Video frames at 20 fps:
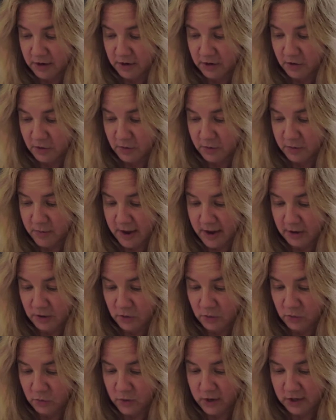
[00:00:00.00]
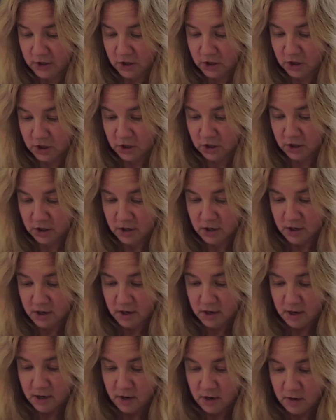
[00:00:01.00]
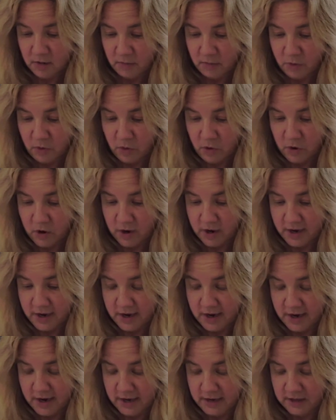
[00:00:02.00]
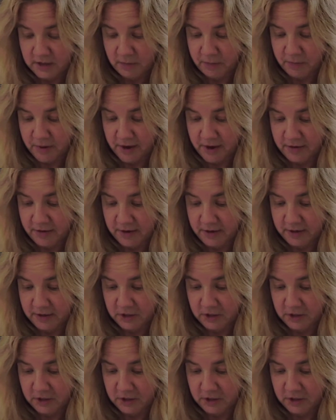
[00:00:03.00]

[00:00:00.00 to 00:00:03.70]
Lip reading: No matter which party is the parent,